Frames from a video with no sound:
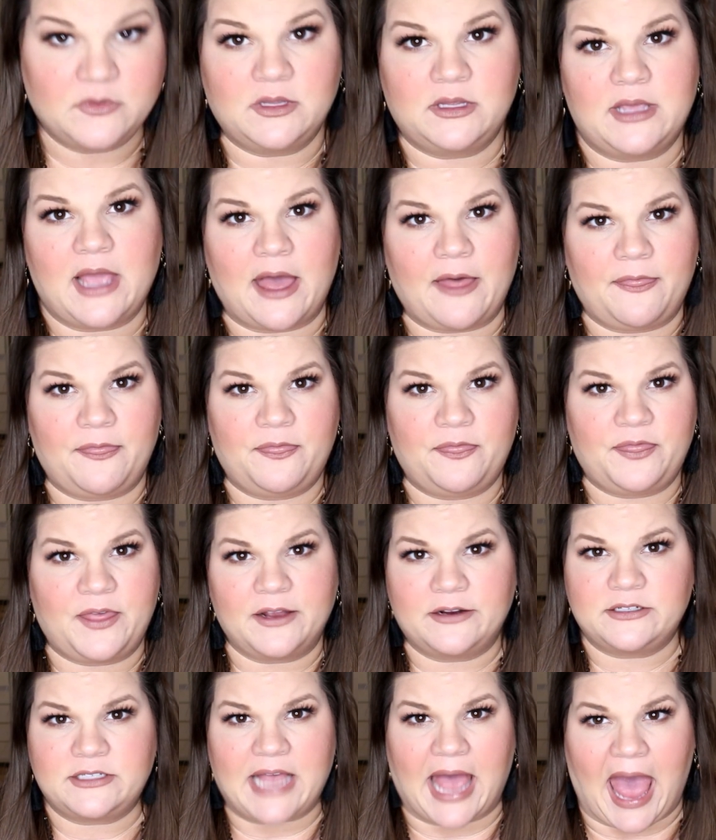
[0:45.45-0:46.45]
Yeah,
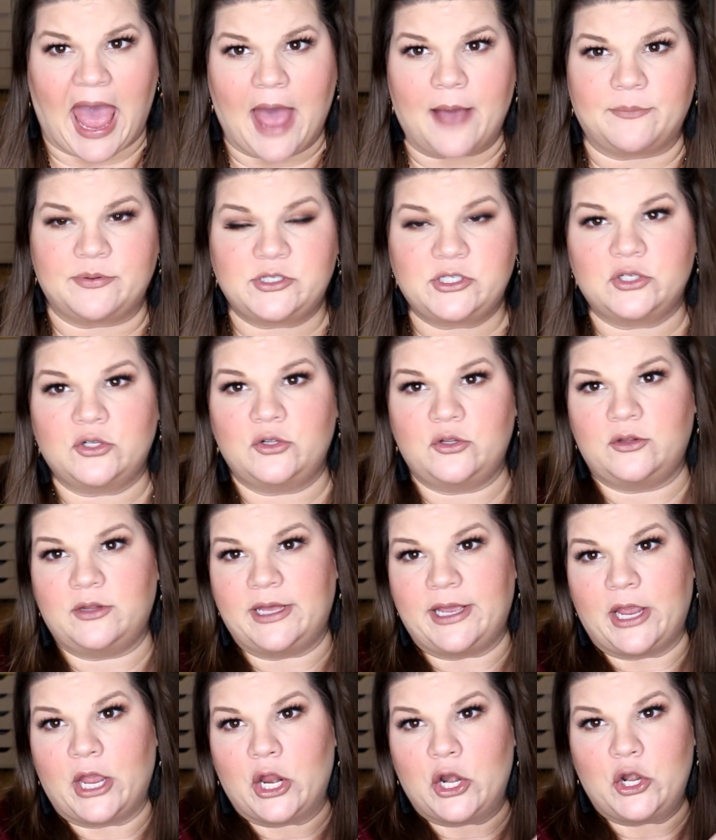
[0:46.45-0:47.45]
there's
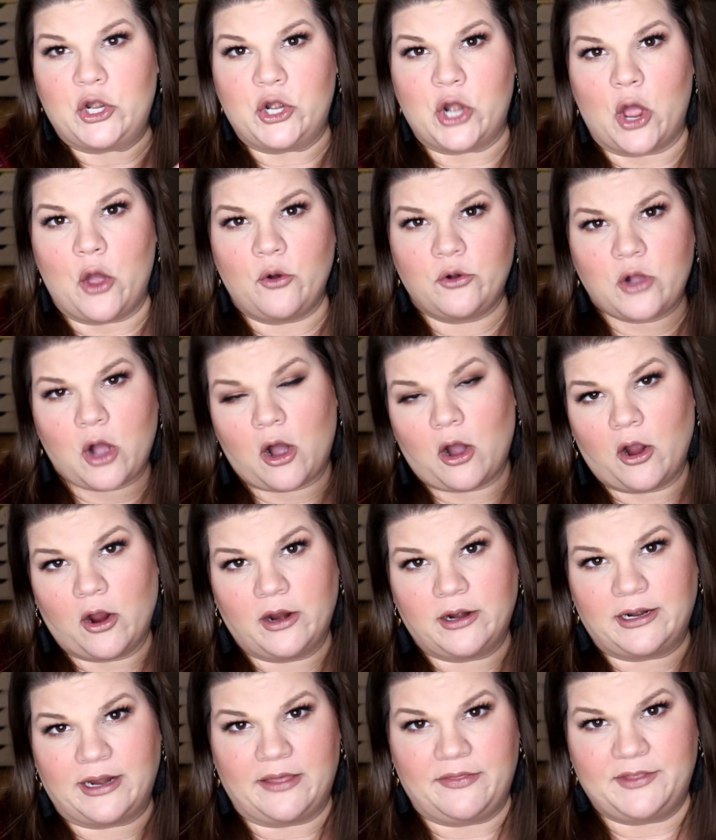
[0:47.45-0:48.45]
absolutely no
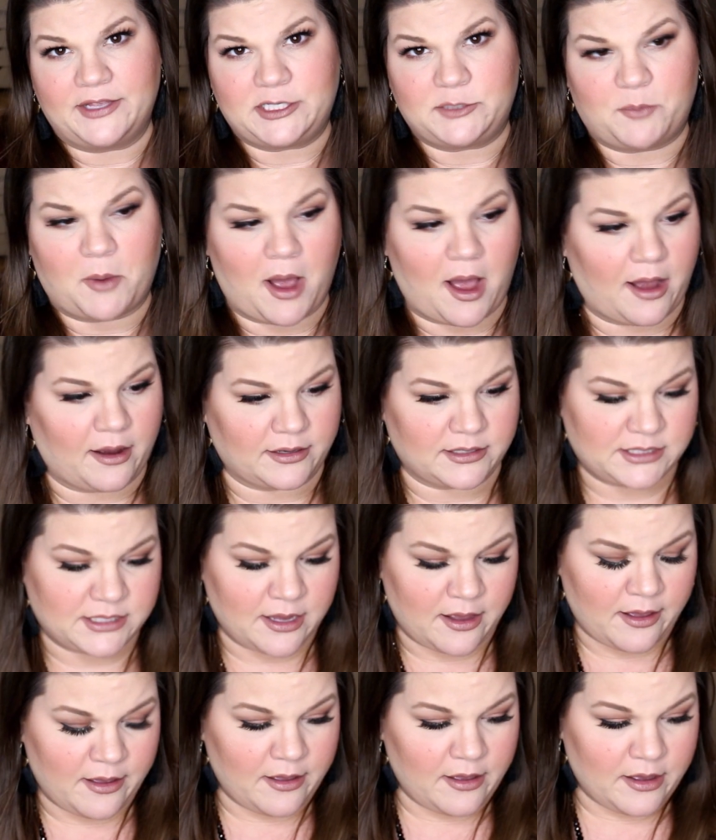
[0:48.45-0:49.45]
card in this box,
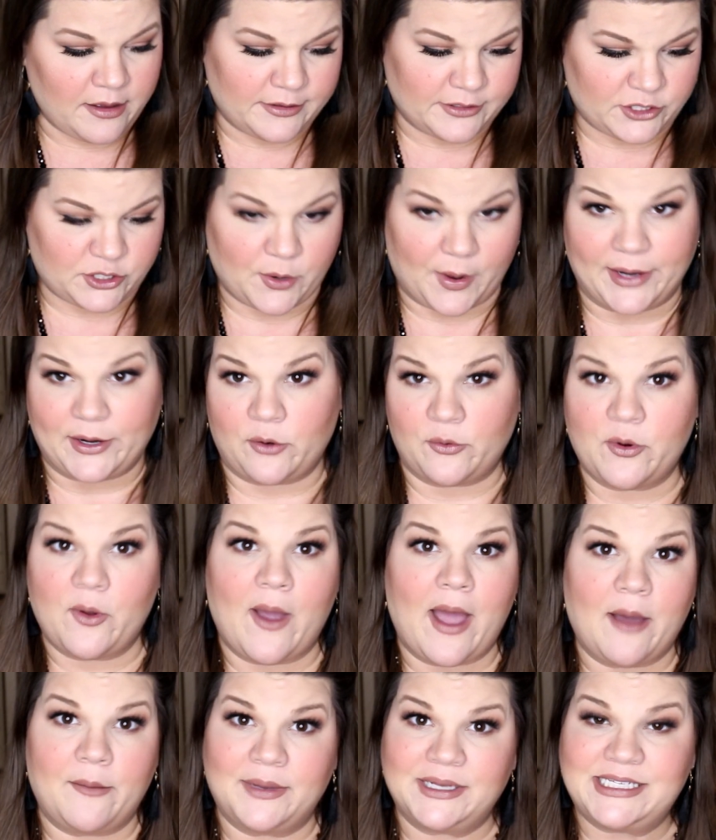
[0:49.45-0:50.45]
so I don't
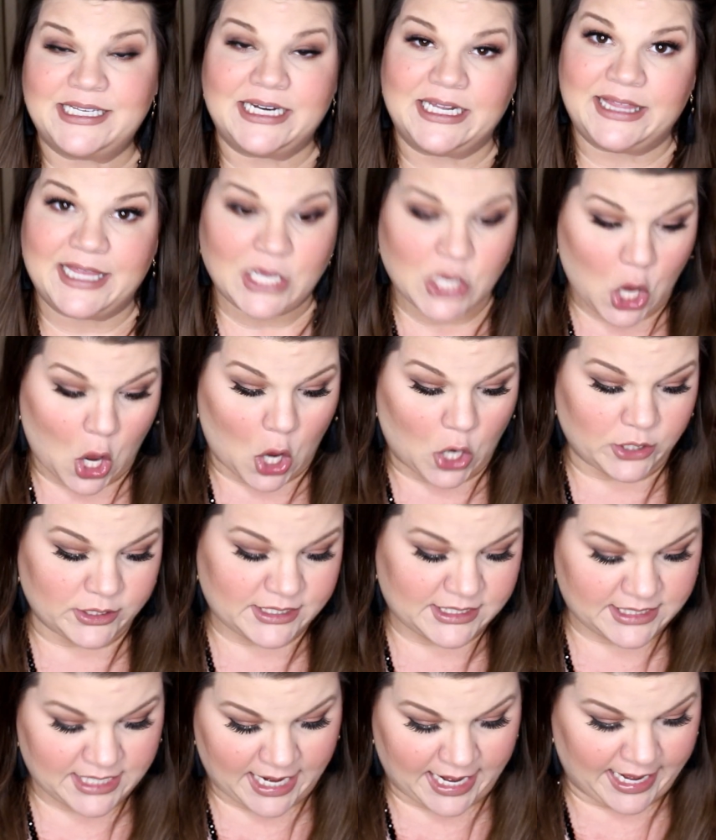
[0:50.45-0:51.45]
know how much anything
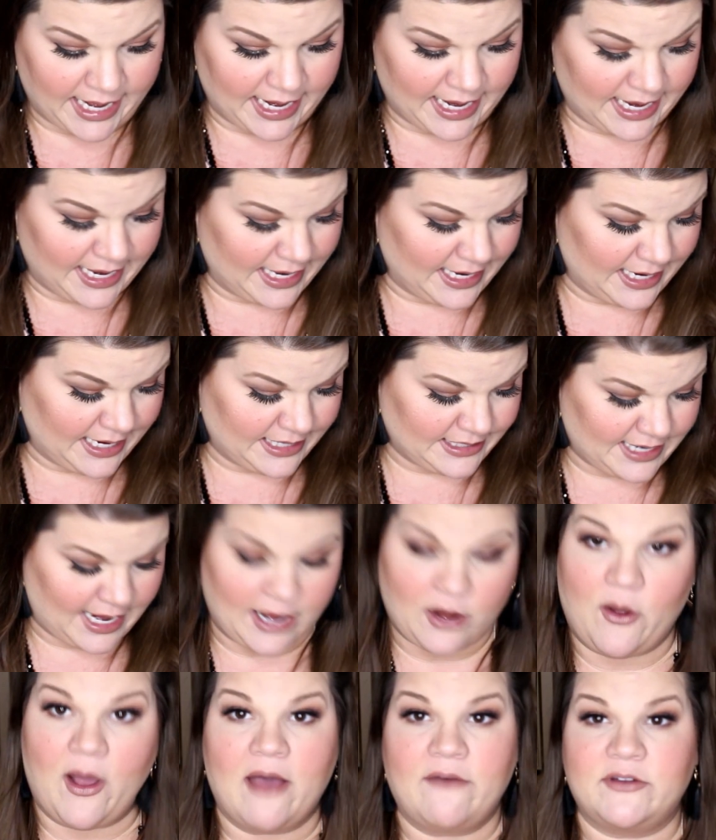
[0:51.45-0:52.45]
costs, and
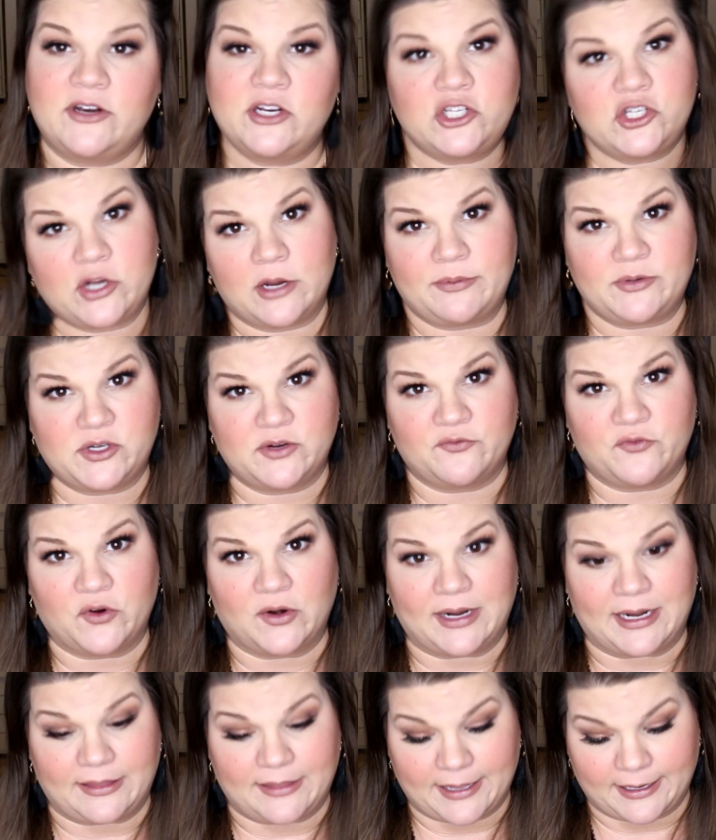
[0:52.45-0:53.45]
I don't have a description for
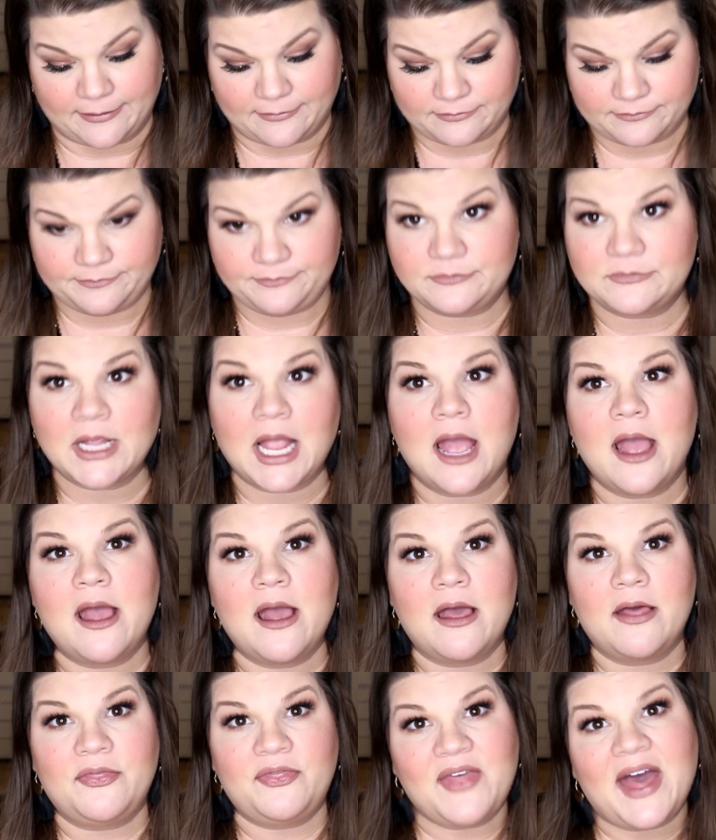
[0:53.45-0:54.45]
anything.
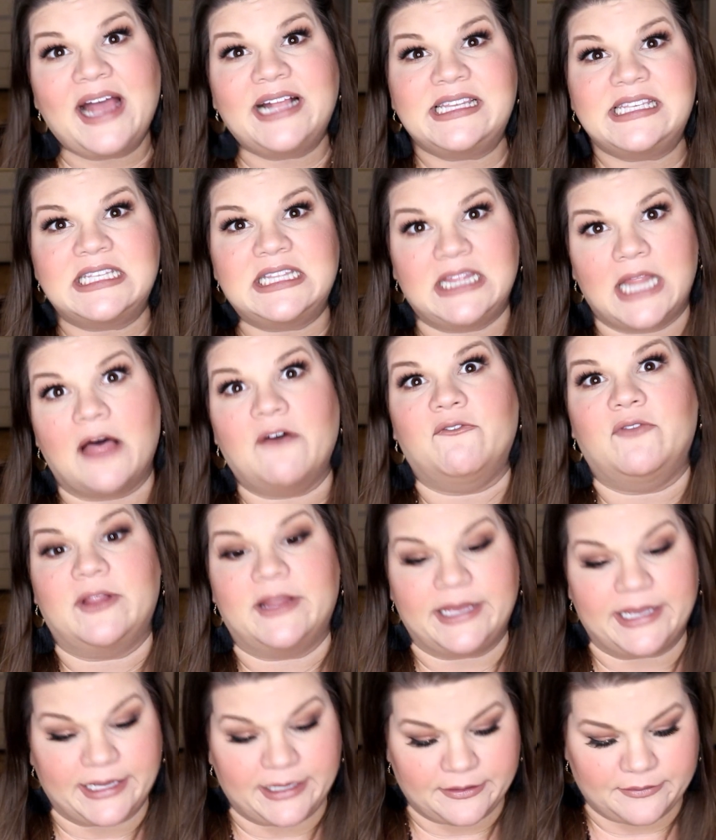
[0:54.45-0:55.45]
That's
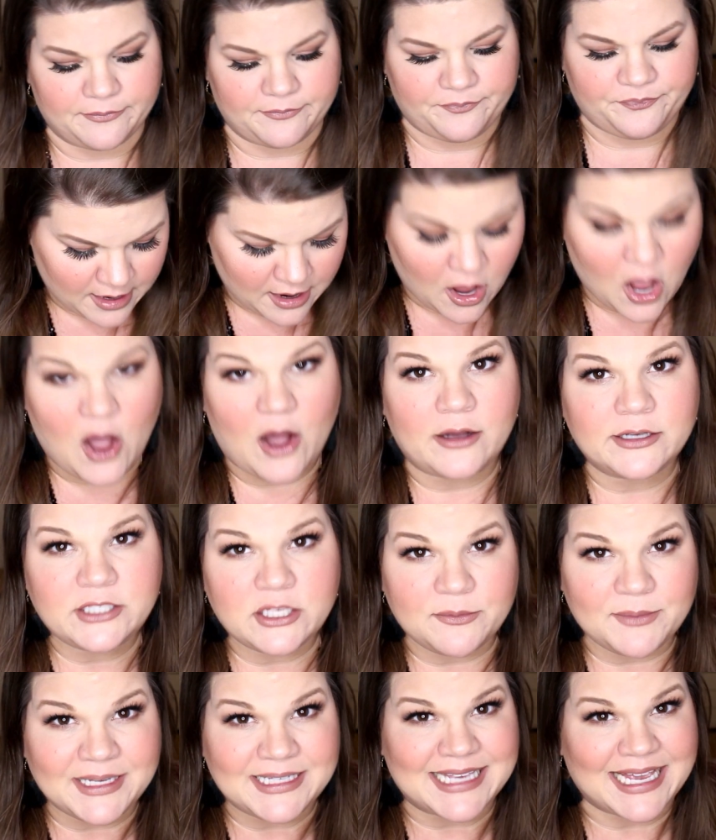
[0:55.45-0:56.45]
lovely.
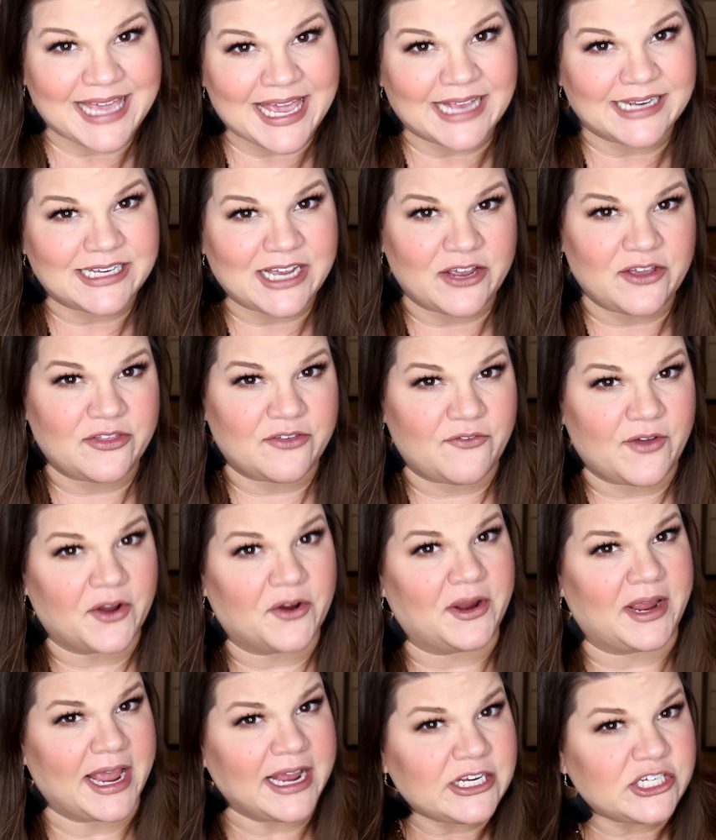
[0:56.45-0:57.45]
Also means I can't tell you the
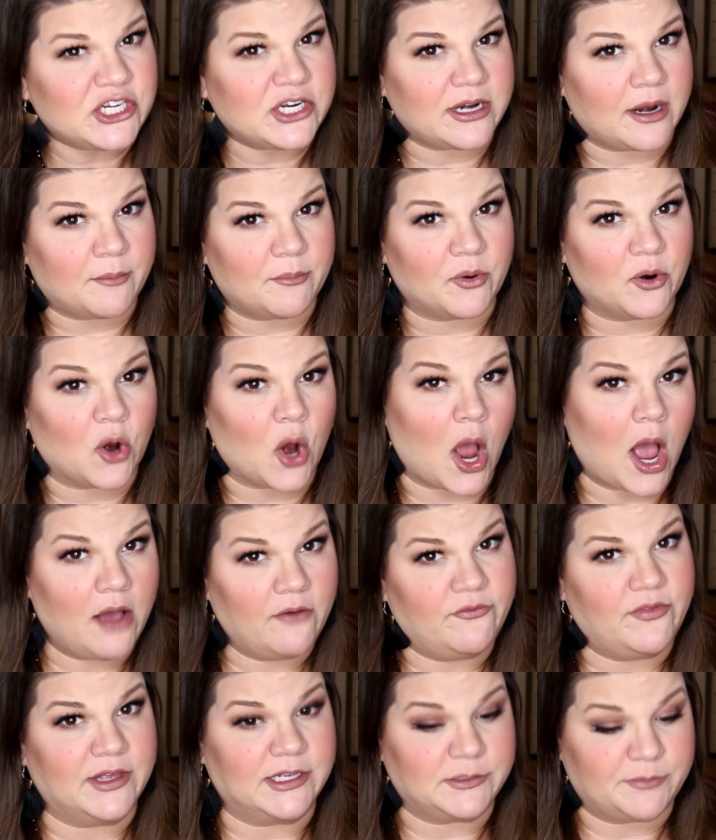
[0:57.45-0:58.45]
variation number
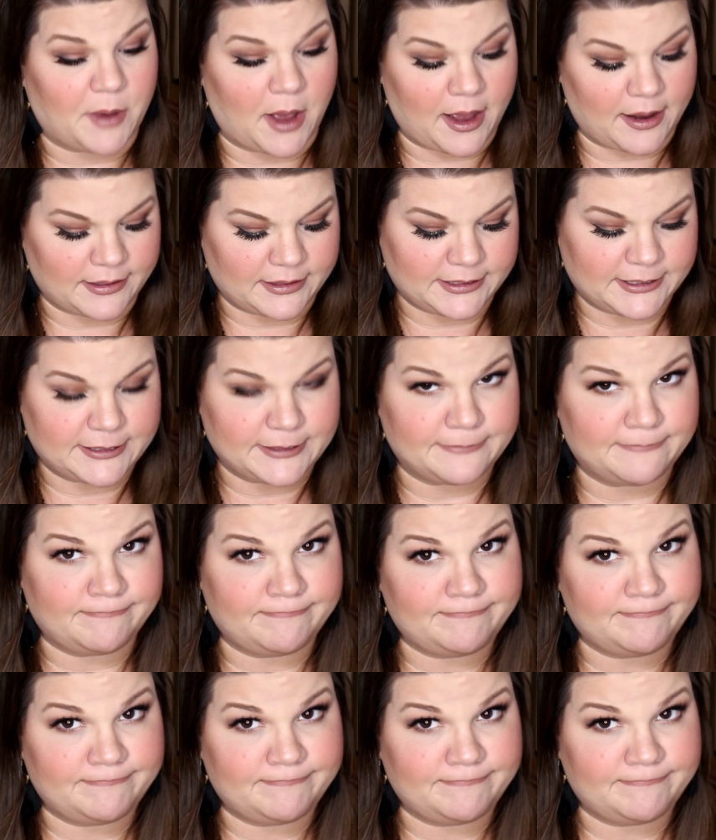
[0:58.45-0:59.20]
of this box.